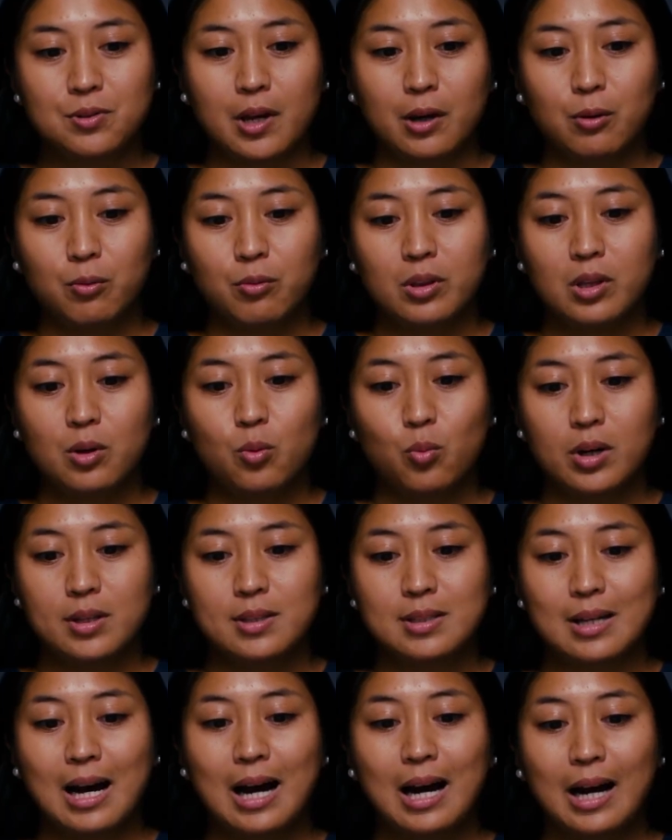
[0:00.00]
I really
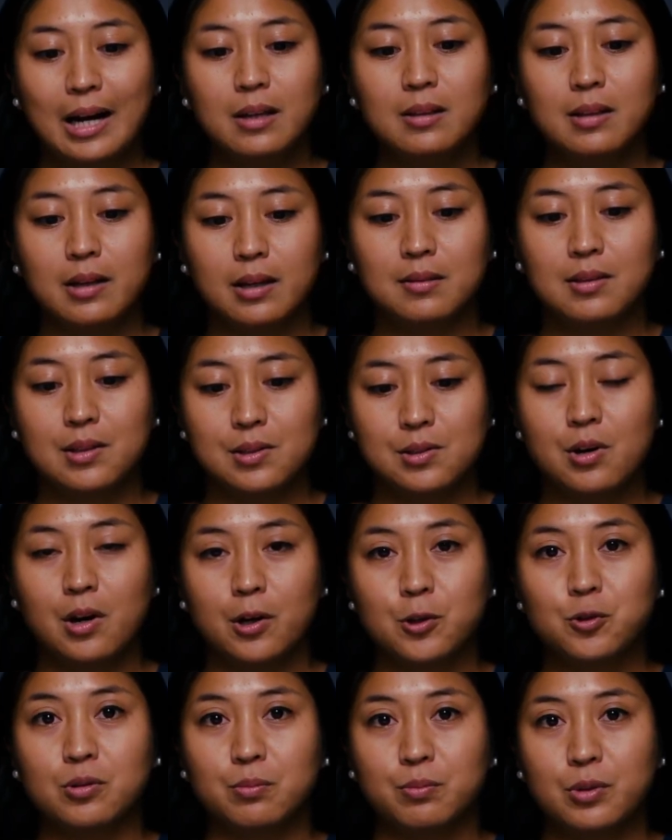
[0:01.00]
want to highlight these
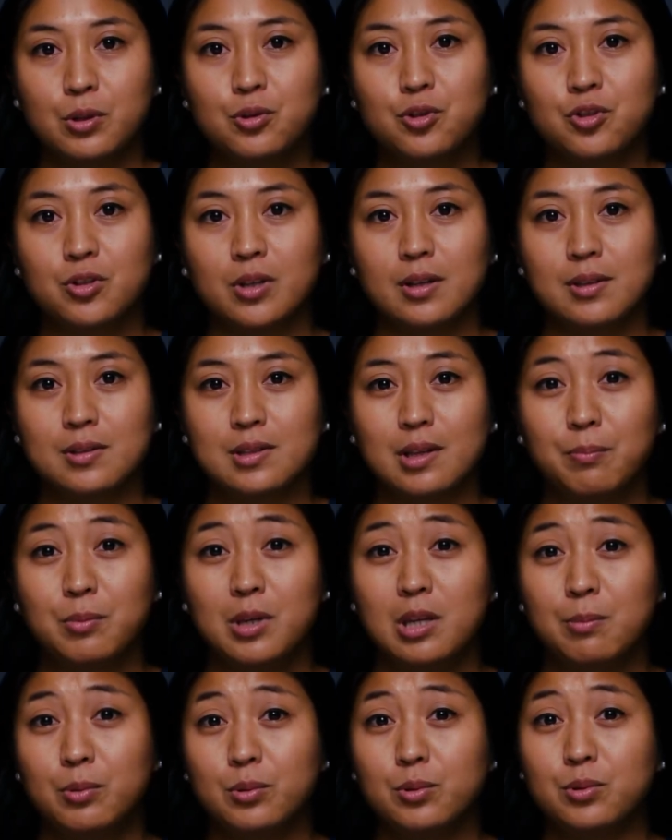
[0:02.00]
contributions
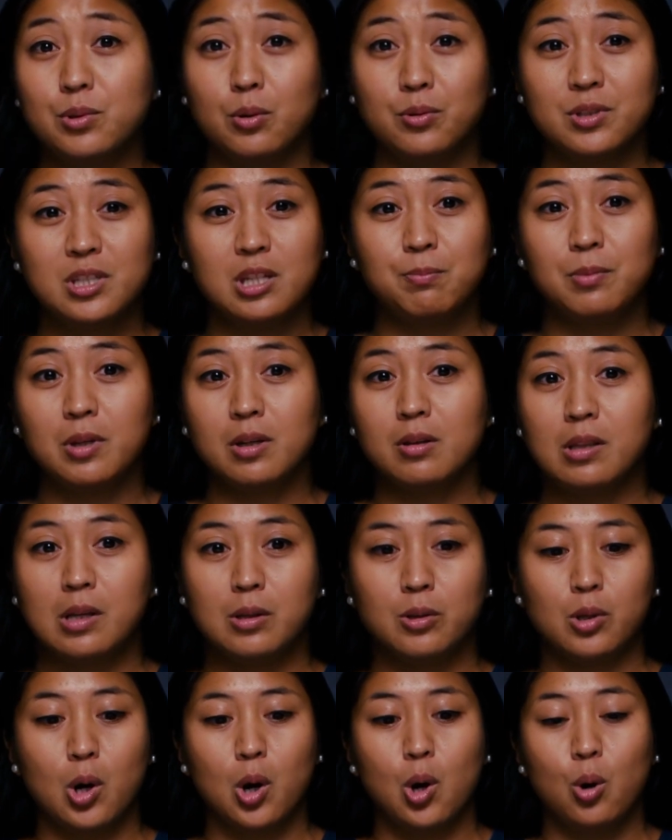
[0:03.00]
that people don't
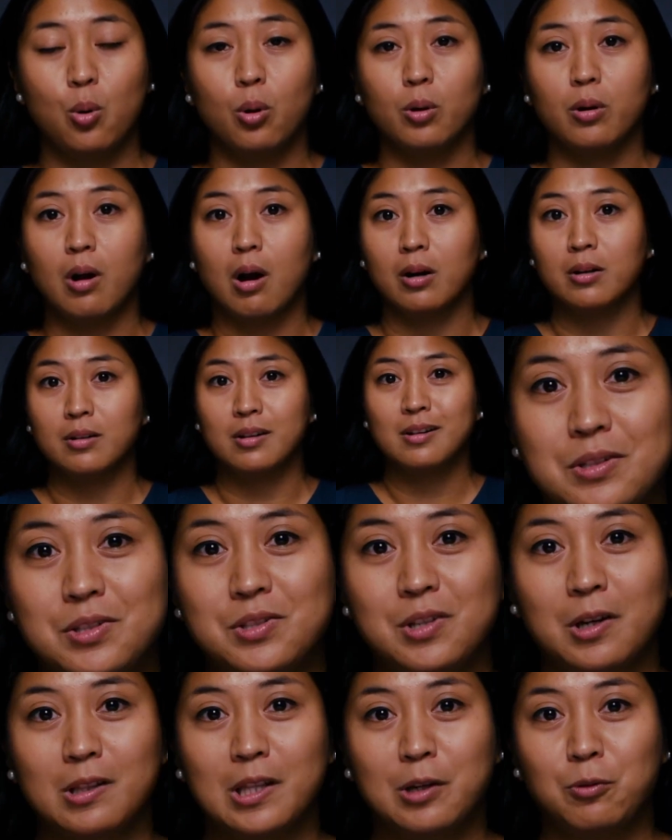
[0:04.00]
typically know or aren't
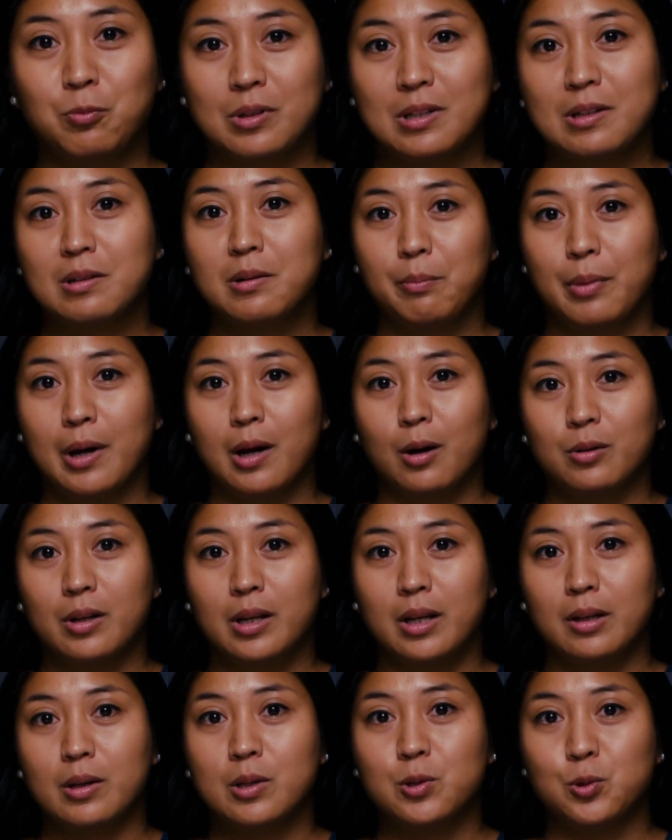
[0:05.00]
necessarily written
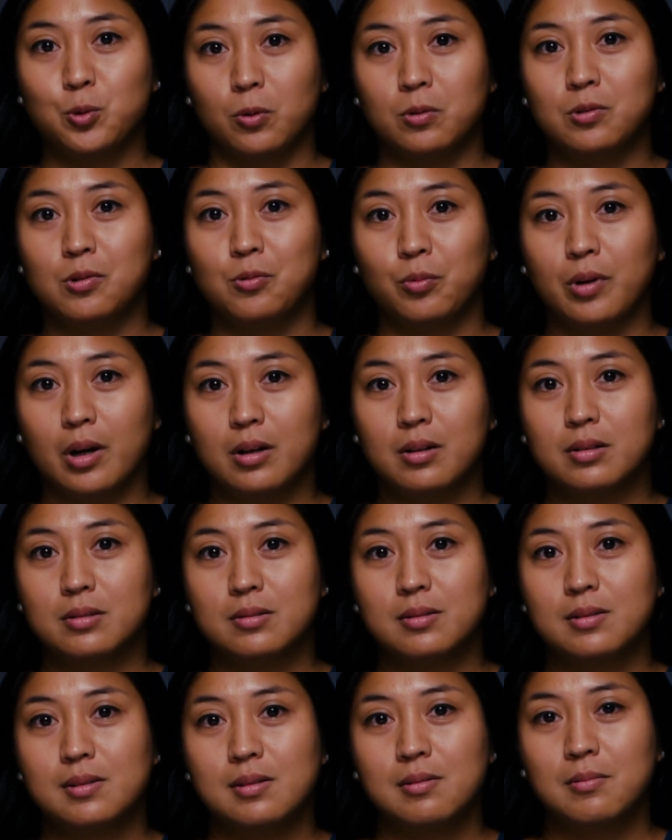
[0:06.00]
about in historical records.